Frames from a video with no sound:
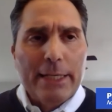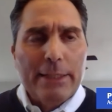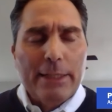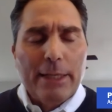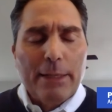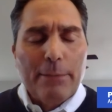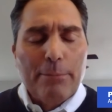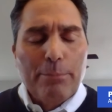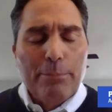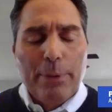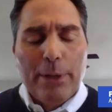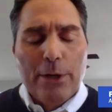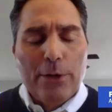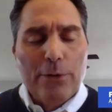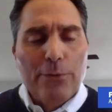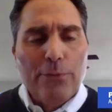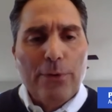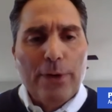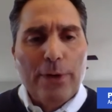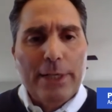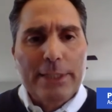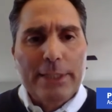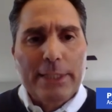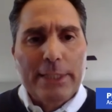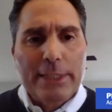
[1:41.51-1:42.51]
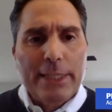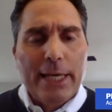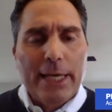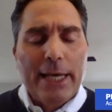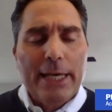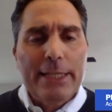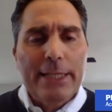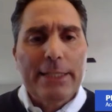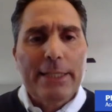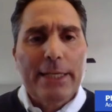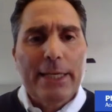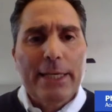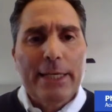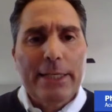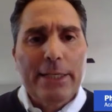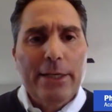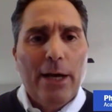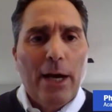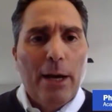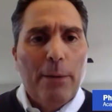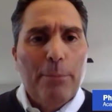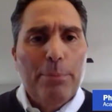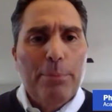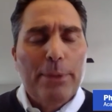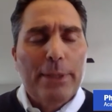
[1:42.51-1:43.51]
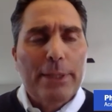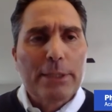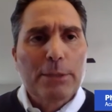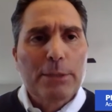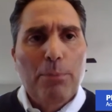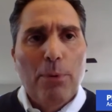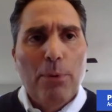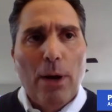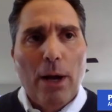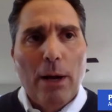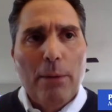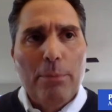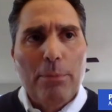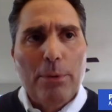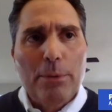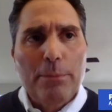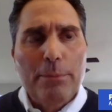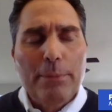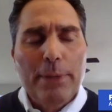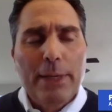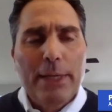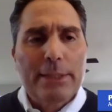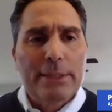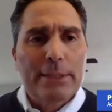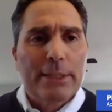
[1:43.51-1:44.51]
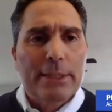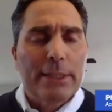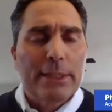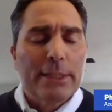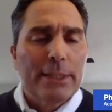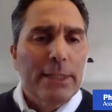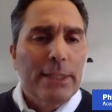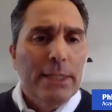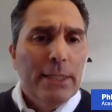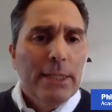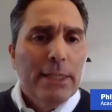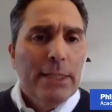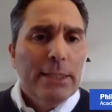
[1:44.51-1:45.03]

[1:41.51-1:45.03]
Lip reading: and I'm paraphrasing, that a complex problem has a